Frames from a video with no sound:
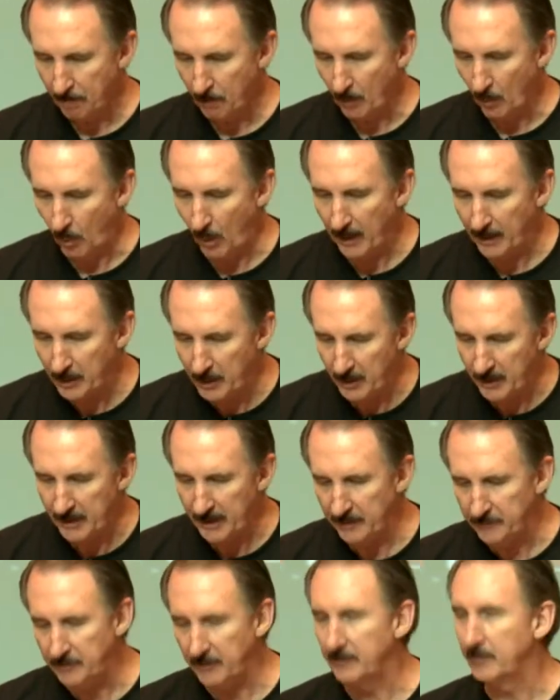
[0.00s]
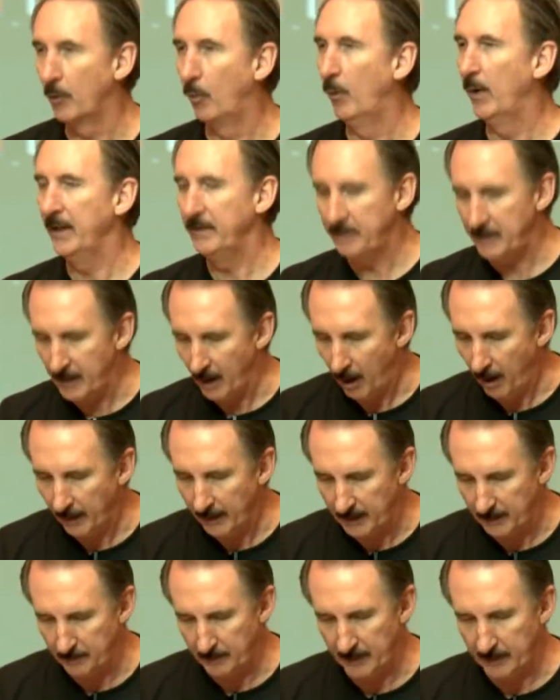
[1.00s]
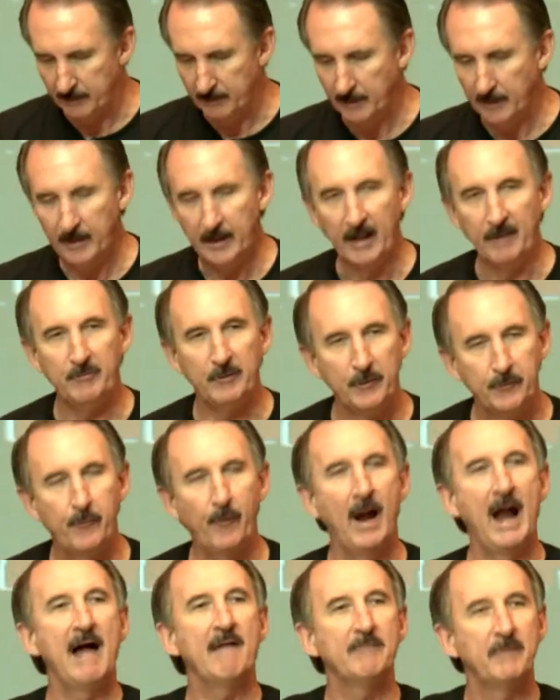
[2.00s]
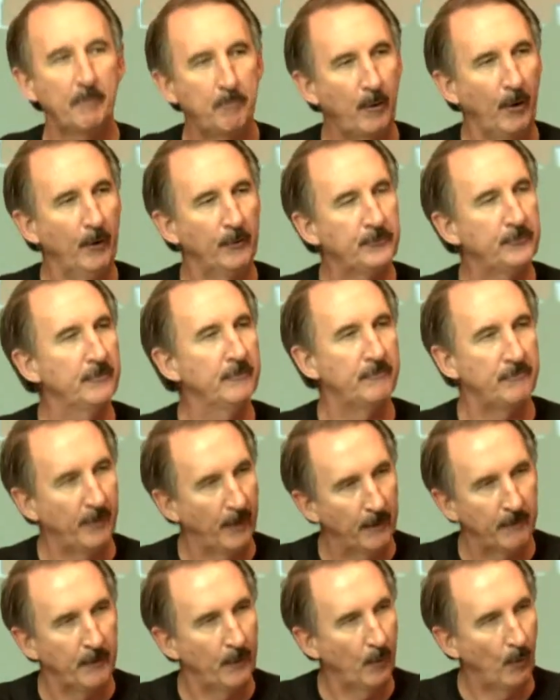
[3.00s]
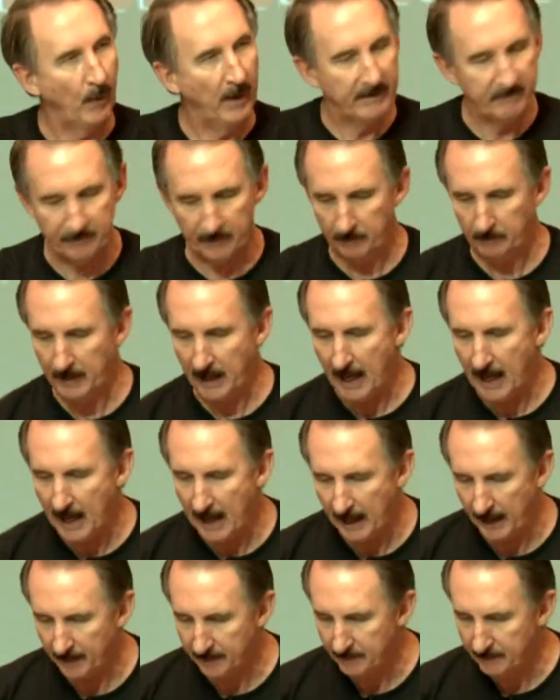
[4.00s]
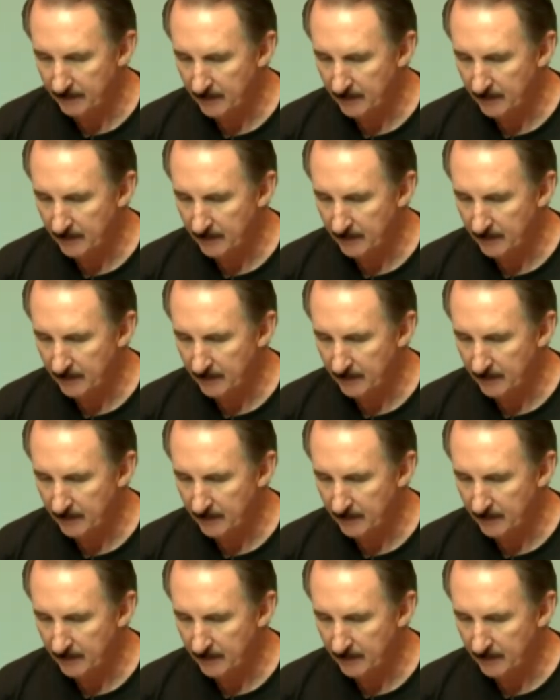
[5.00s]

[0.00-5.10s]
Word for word: What good is it to win the argument if you drive the person further away from God?